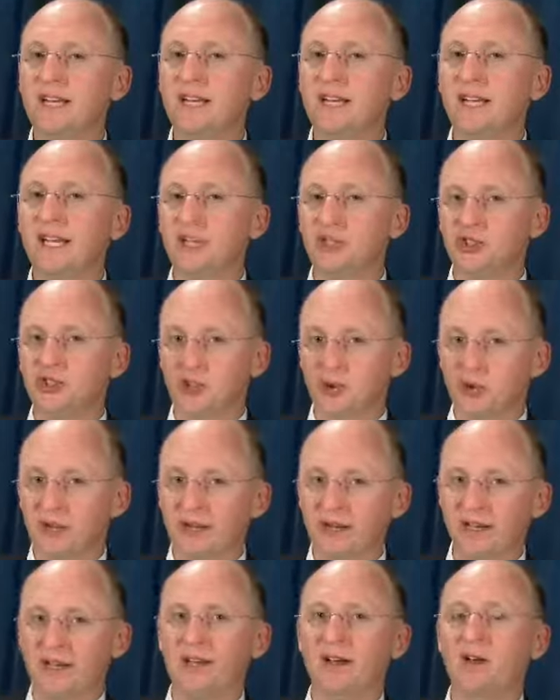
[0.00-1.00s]
enjoy
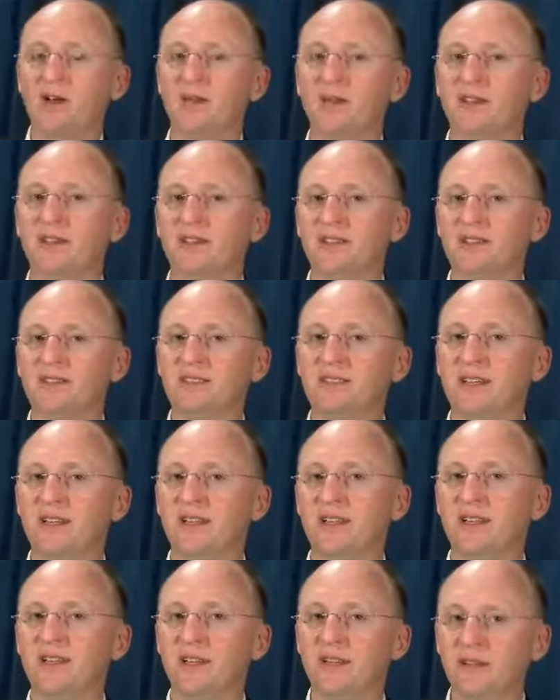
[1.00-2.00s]
it now because
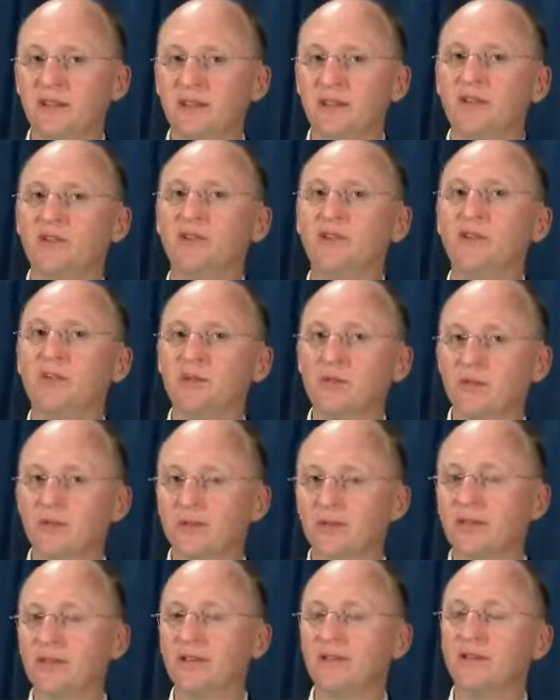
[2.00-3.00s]
they feel
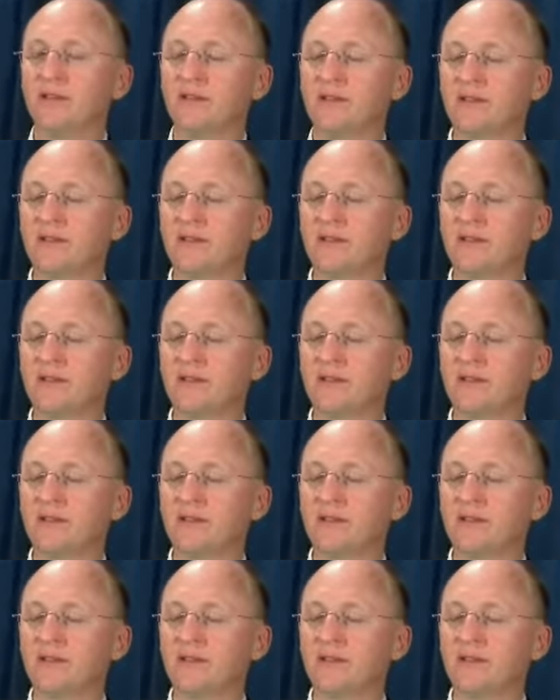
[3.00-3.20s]
really